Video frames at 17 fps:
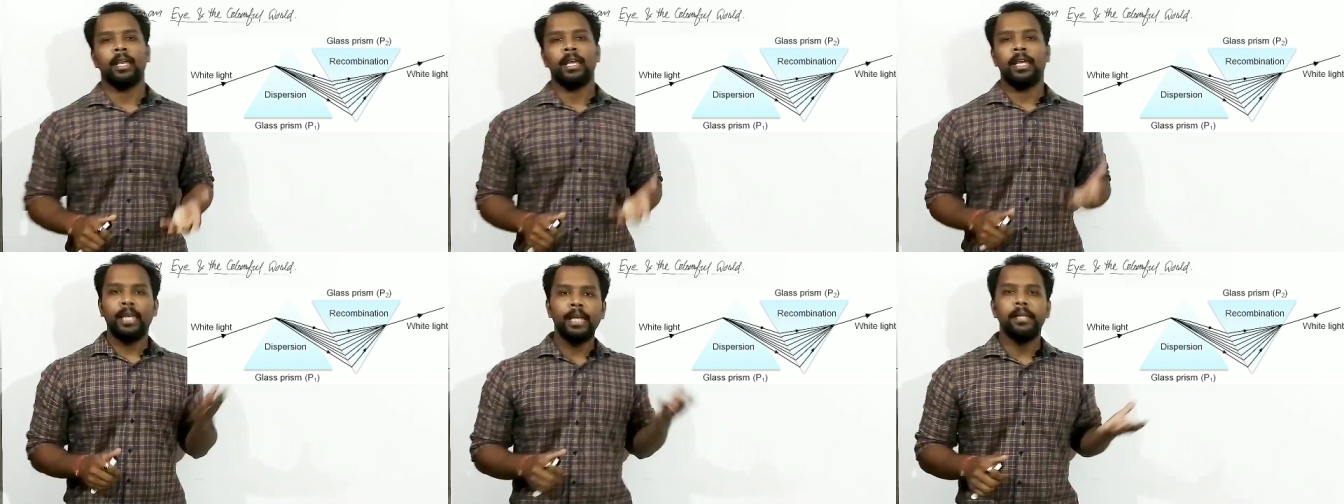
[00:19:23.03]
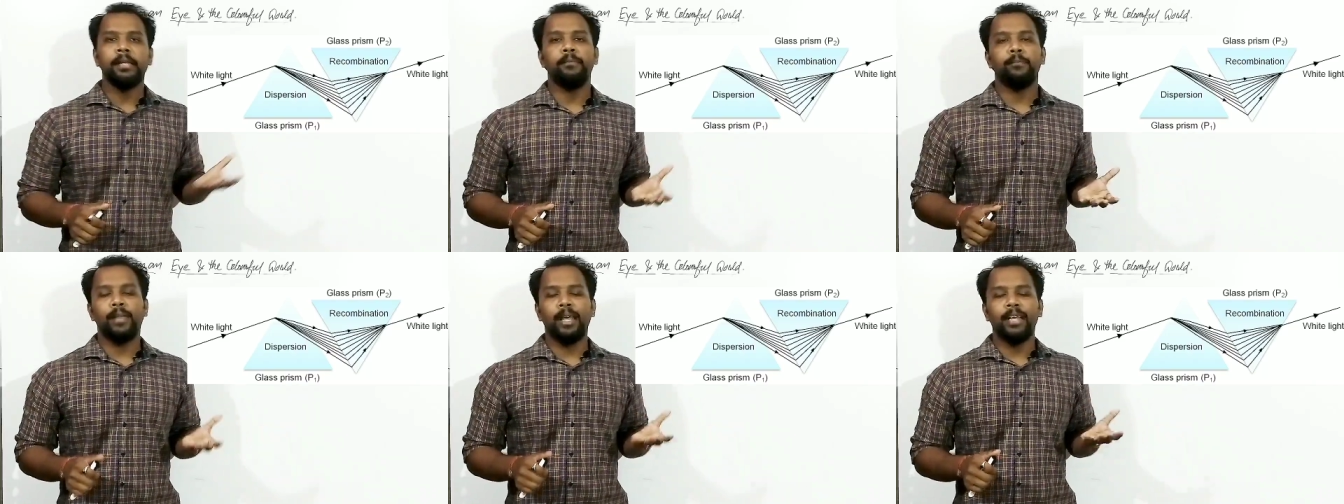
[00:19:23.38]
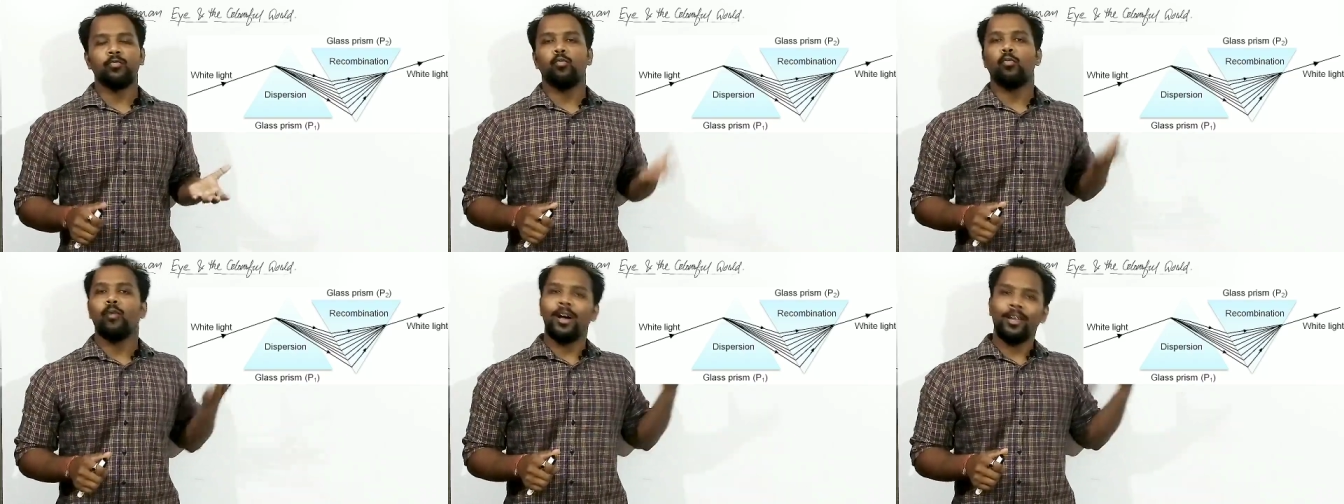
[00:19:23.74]
he placed
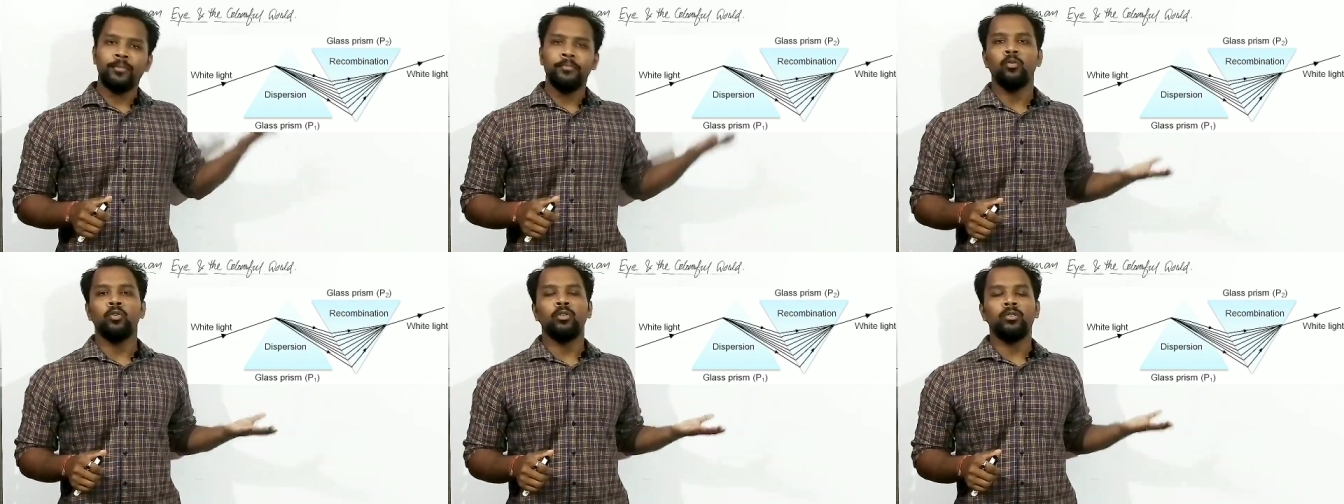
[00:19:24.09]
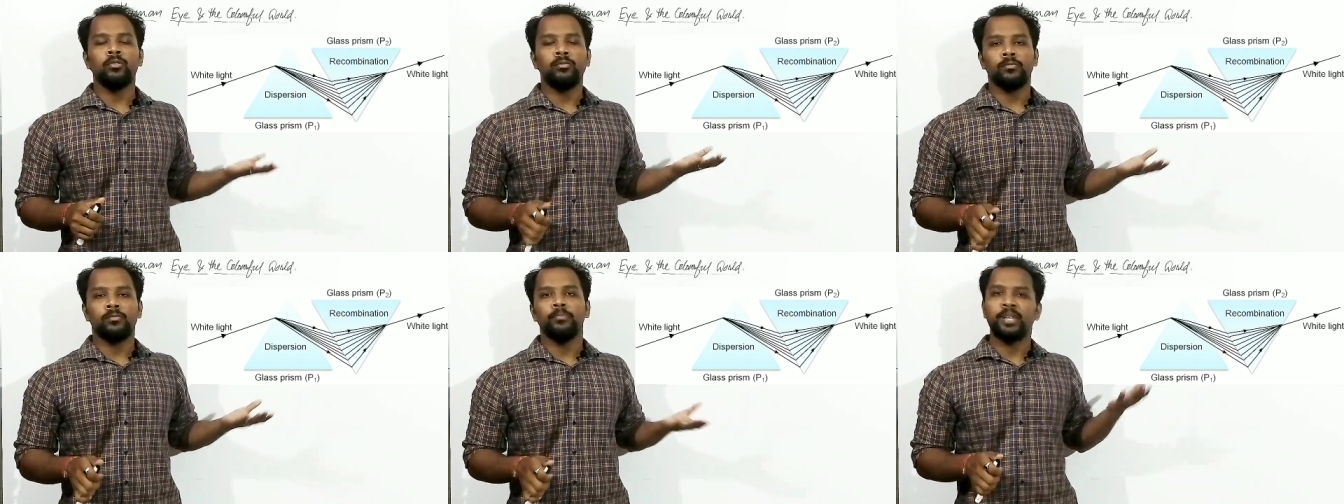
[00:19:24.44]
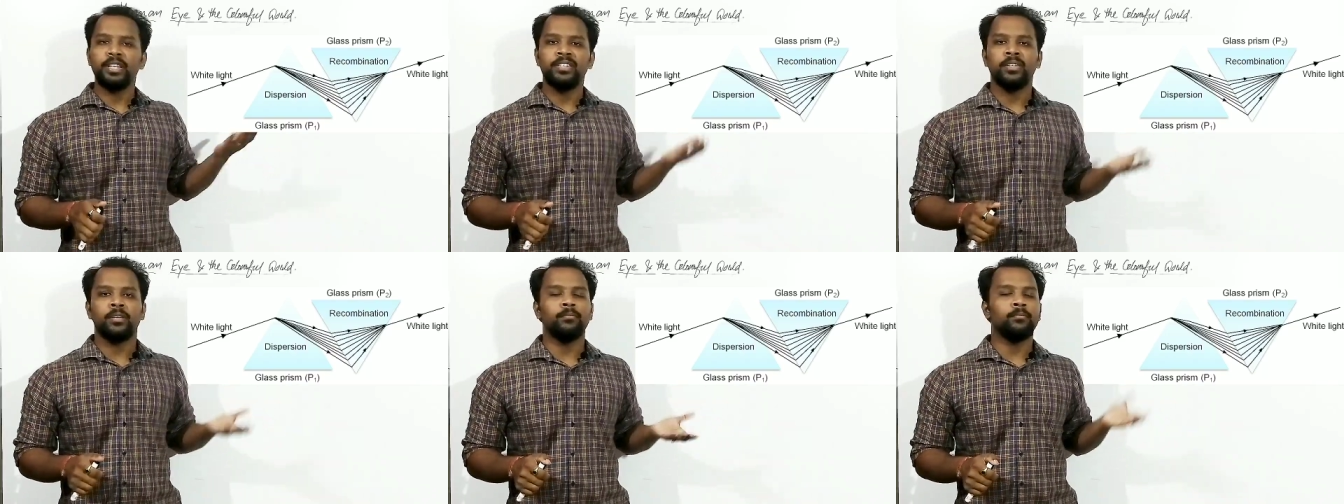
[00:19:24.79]
one more
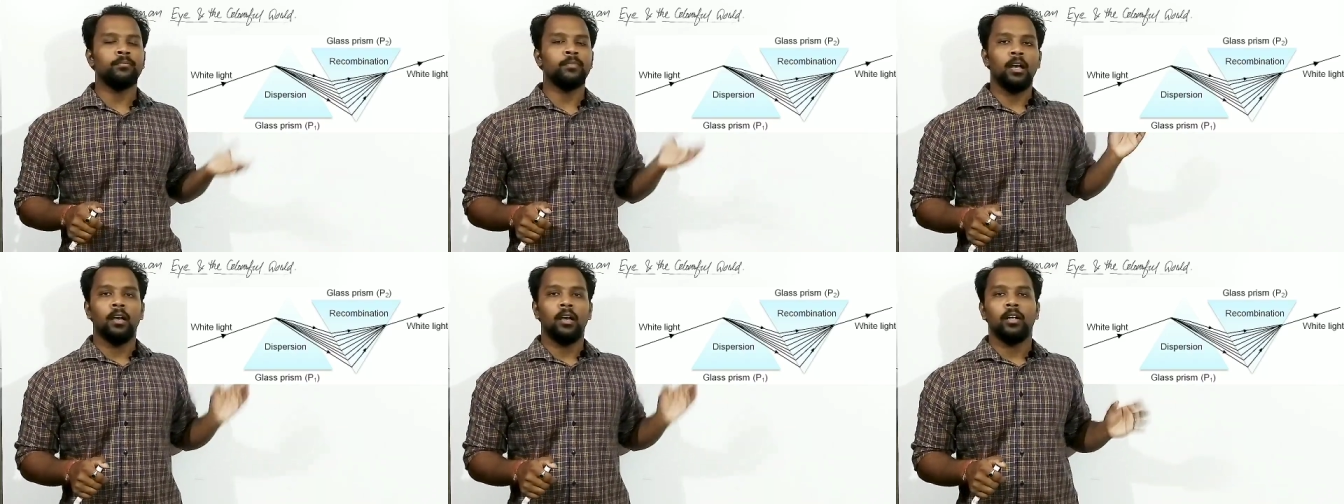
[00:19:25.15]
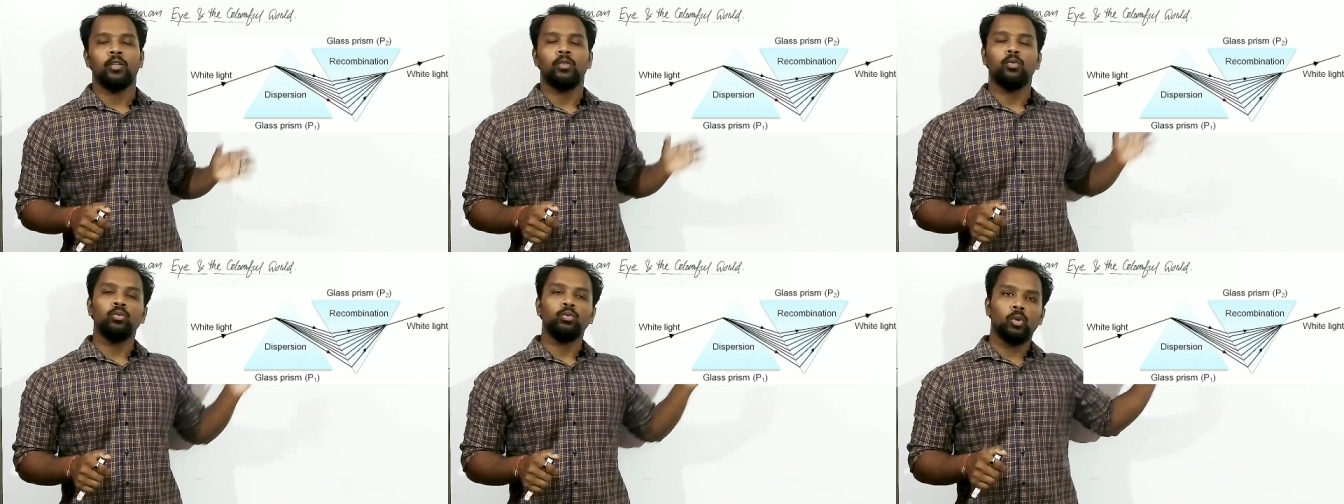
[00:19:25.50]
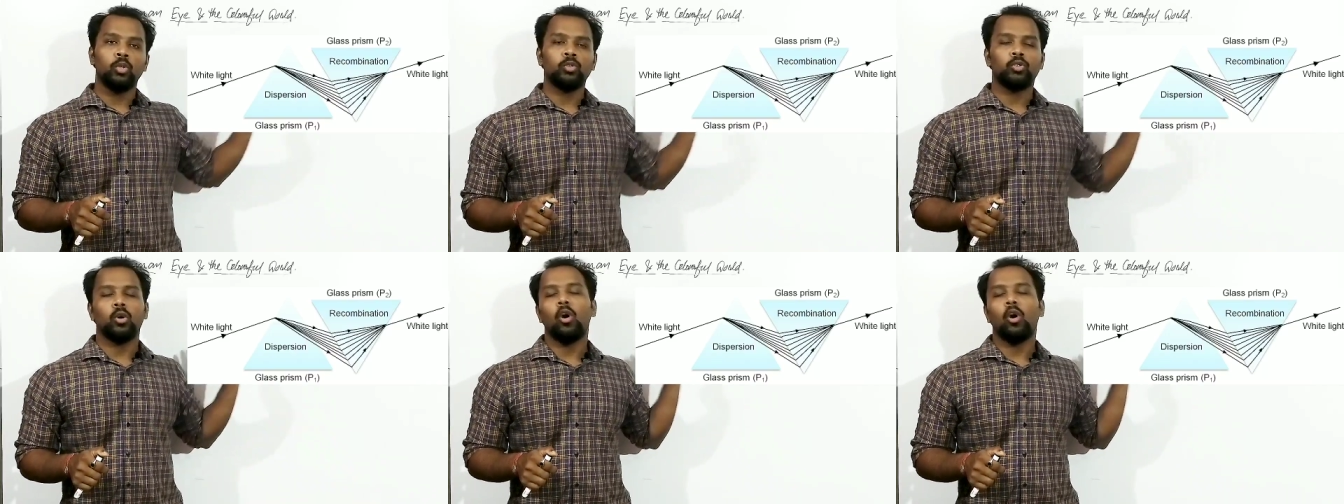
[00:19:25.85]
prism to
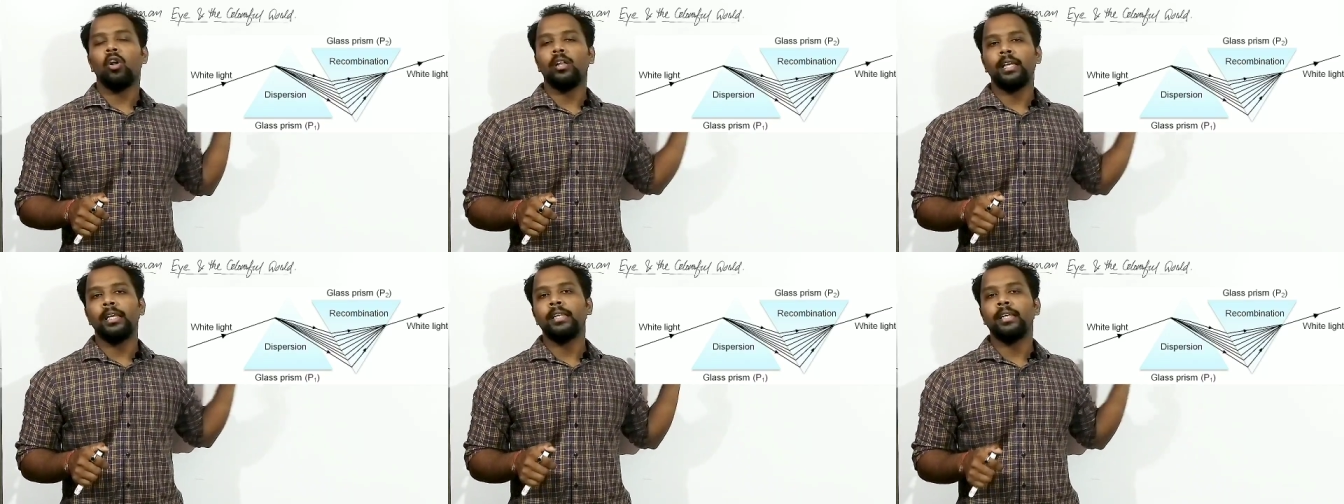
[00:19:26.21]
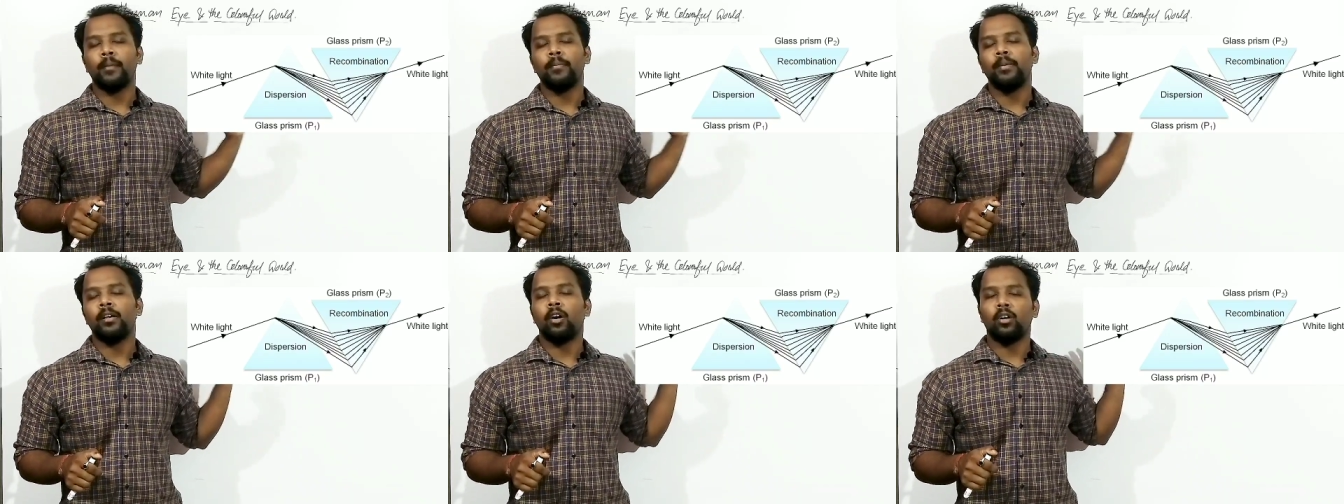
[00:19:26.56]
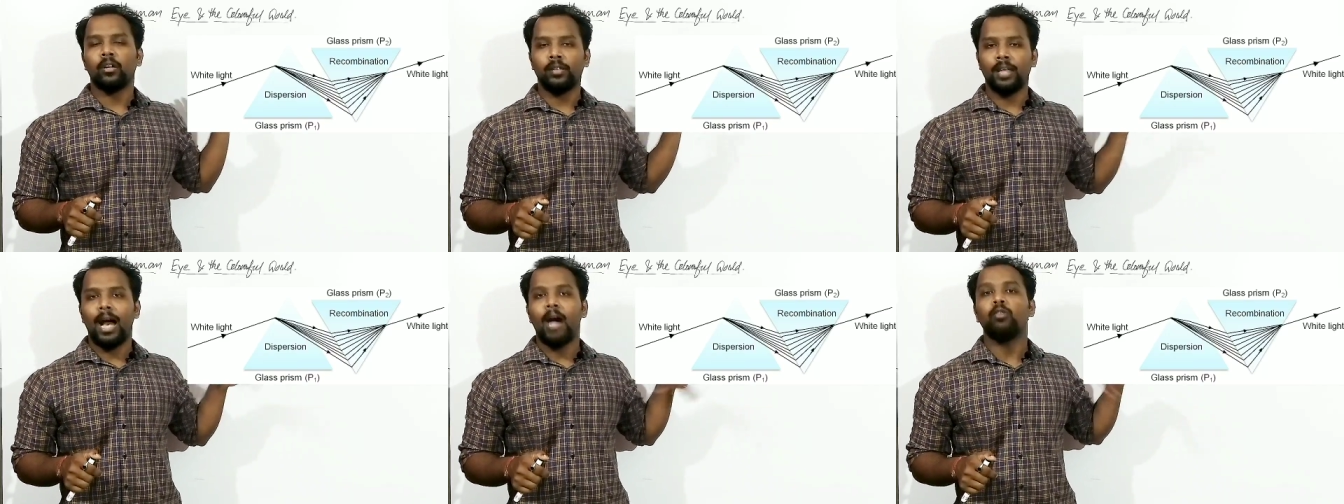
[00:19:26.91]
those all incoming or
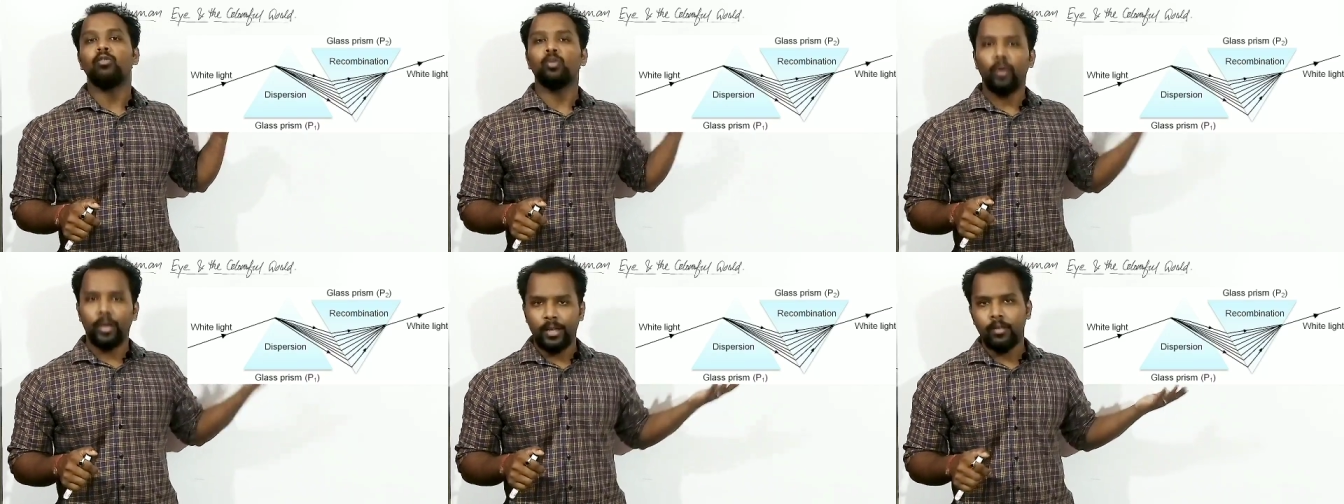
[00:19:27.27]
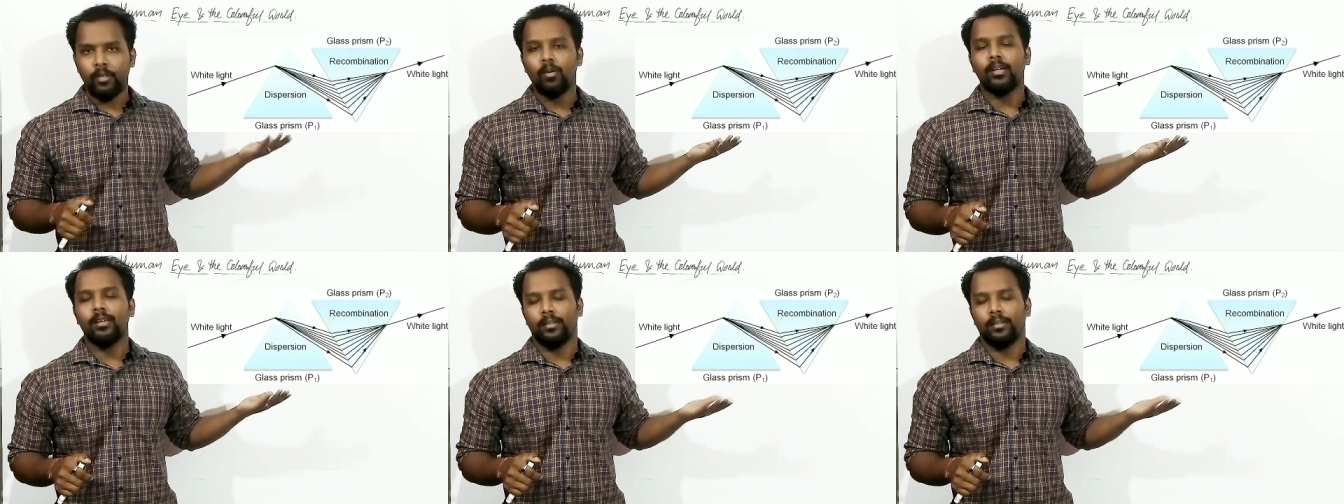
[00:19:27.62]
the outgoing